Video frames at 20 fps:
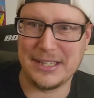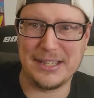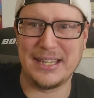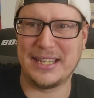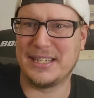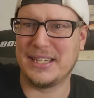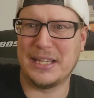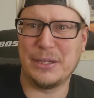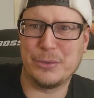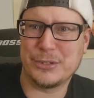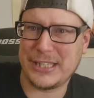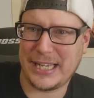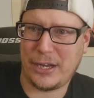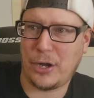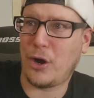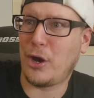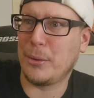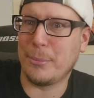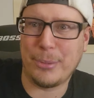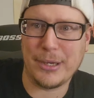And then he was like
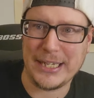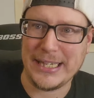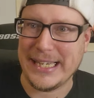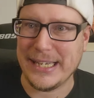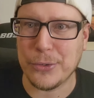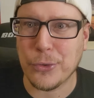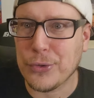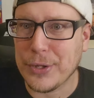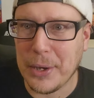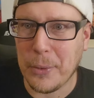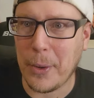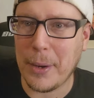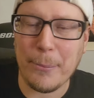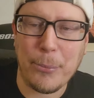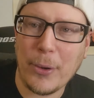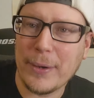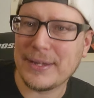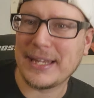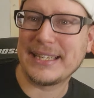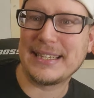on Buddy Hield at one
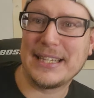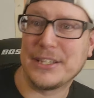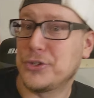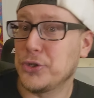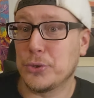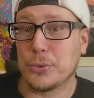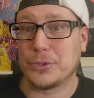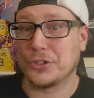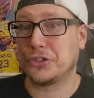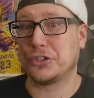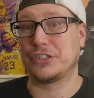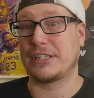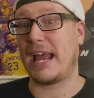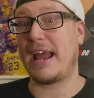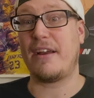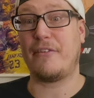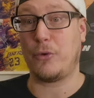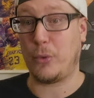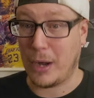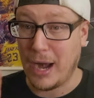point. Like the dude was just
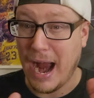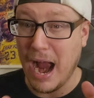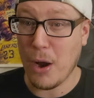everywhere.